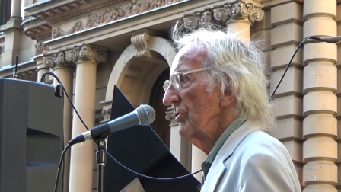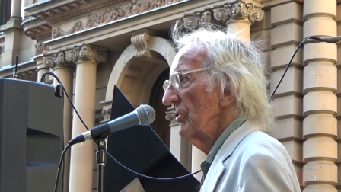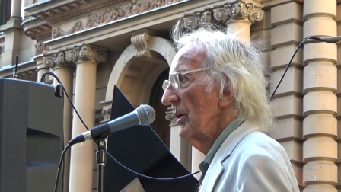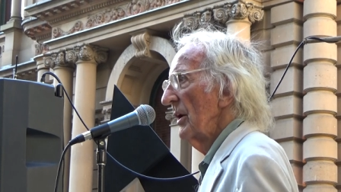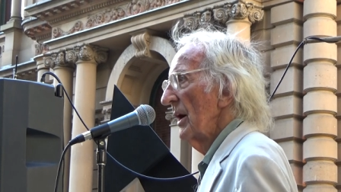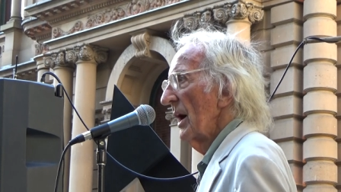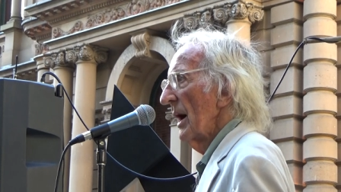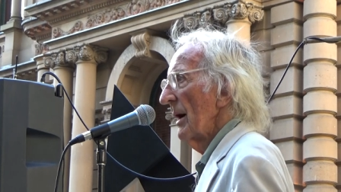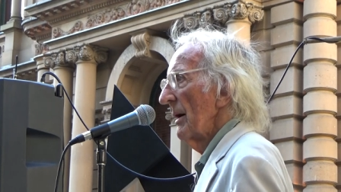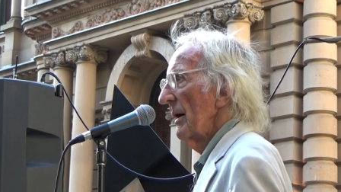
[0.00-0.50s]

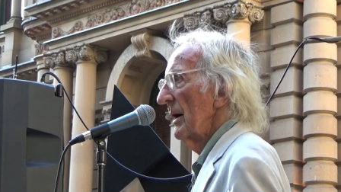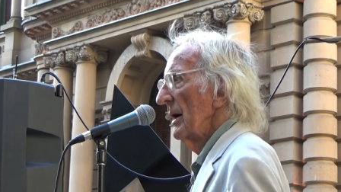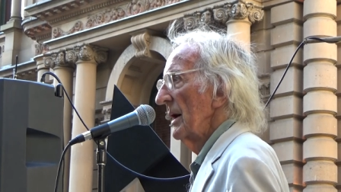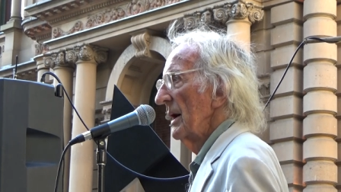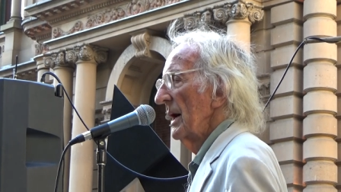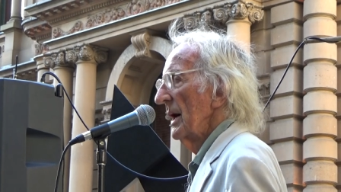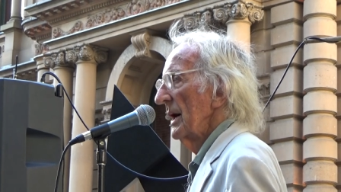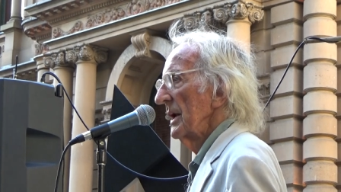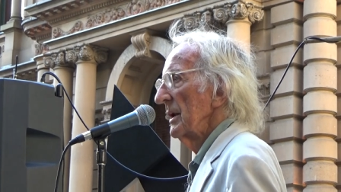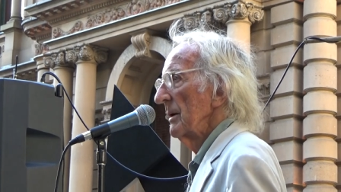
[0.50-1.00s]

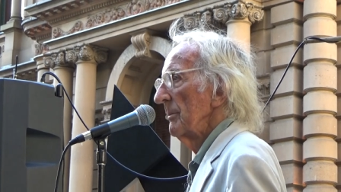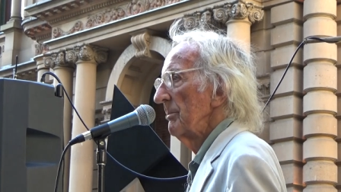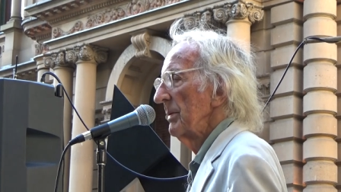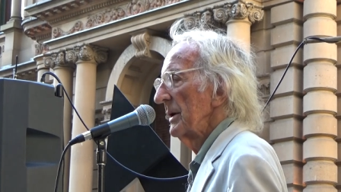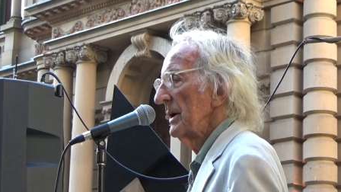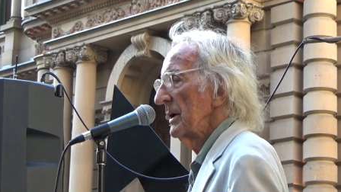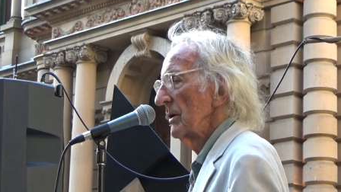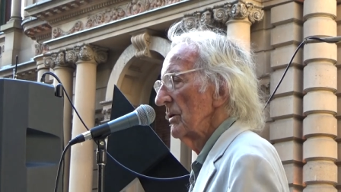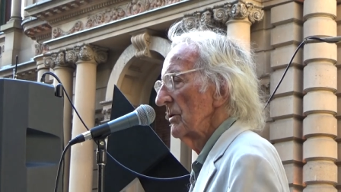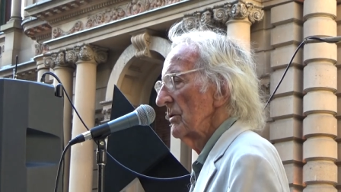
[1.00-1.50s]
uh, an
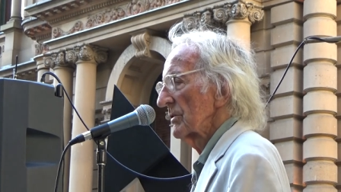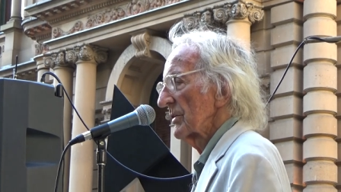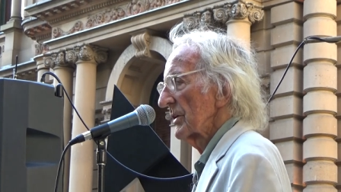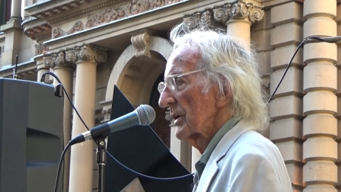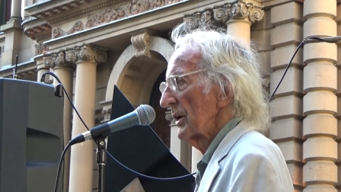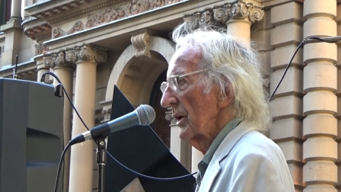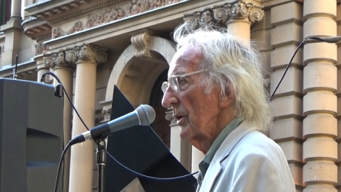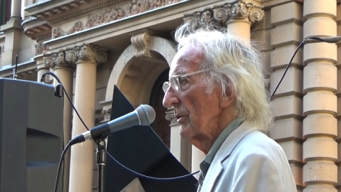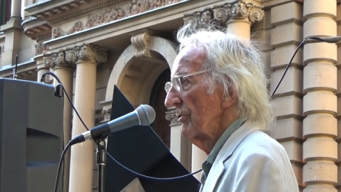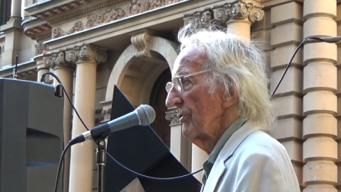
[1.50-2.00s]
appeal
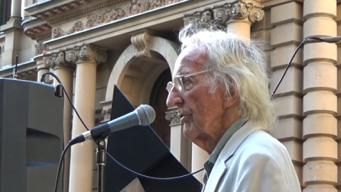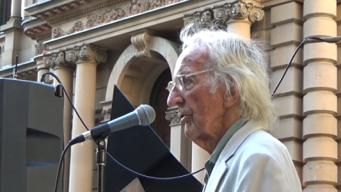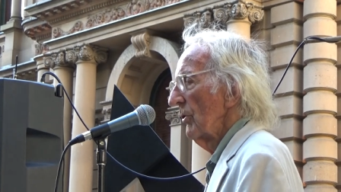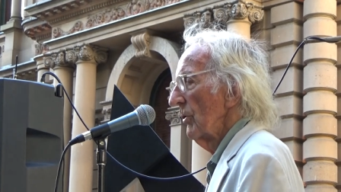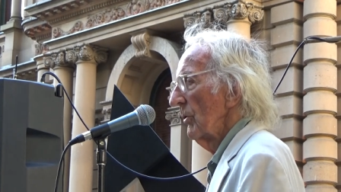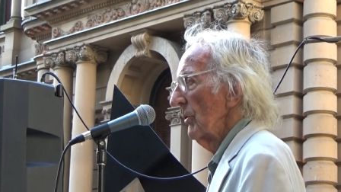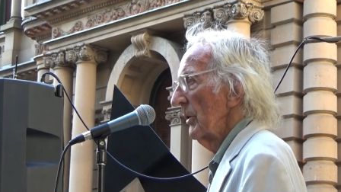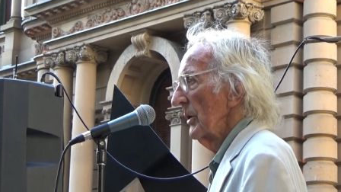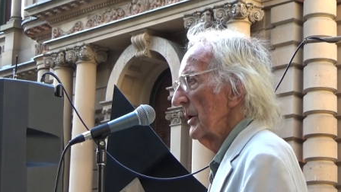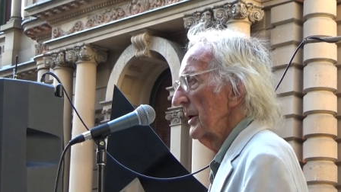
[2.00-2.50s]
to go
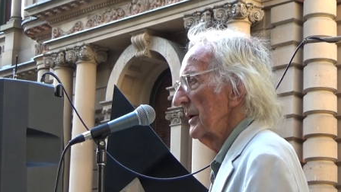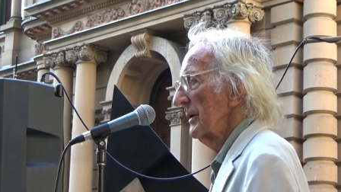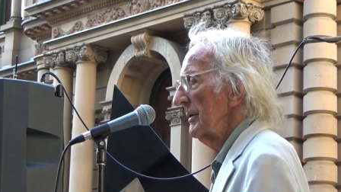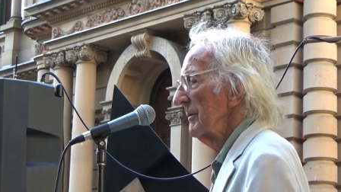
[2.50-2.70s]
forward.